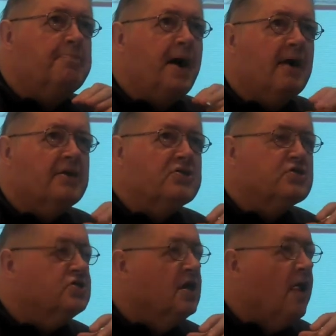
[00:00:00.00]
in
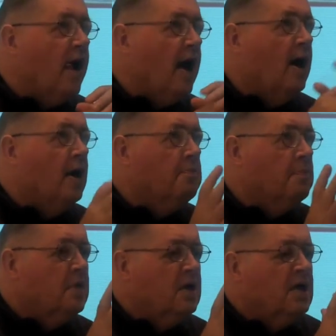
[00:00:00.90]
Paris,
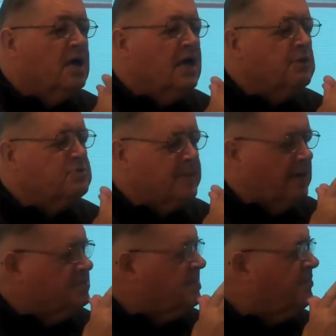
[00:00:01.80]
he was
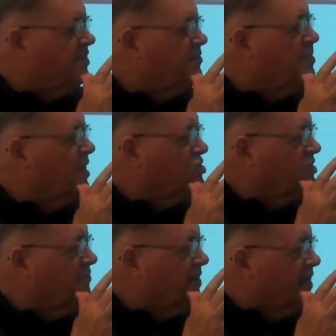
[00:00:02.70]
becoming something of a
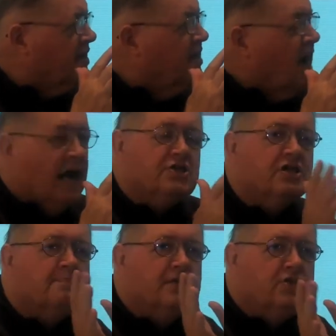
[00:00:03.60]
marginal figure. I should
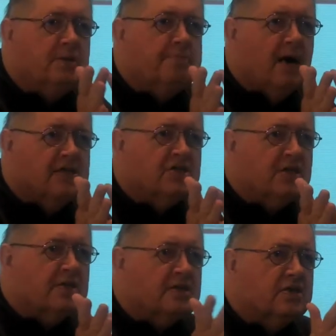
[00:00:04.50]
just mention in
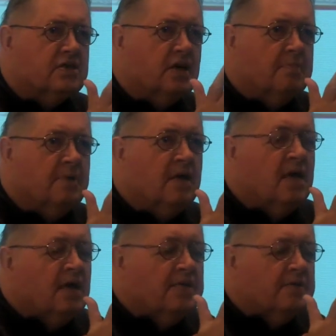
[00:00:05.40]
passing that
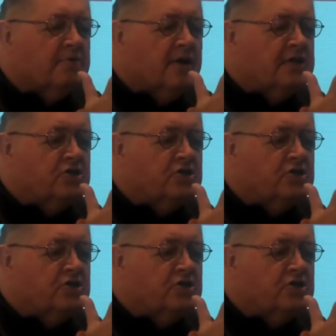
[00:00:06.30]
the close